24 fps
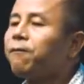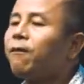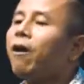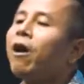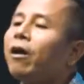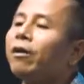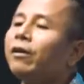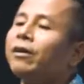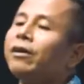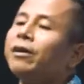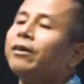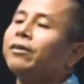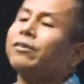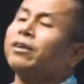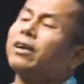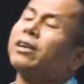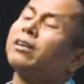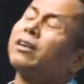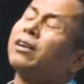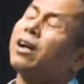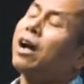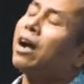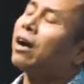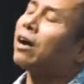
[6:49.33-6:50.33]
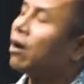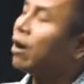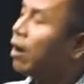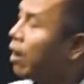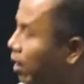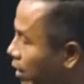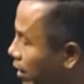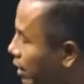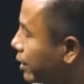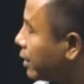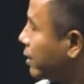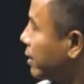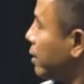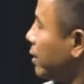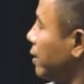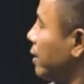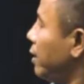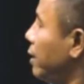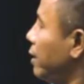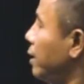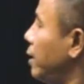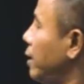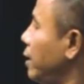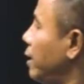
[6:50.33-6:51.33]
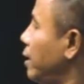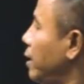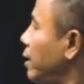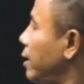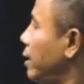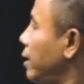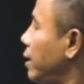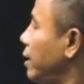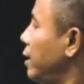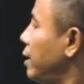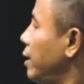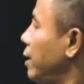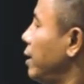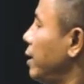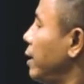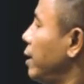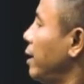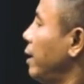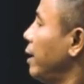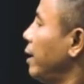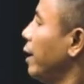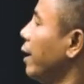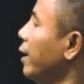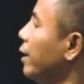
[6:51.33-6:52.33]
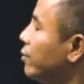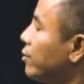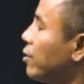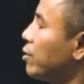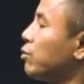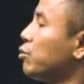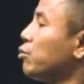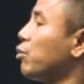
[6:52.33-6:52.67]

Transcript: father is an alcoholic. He's a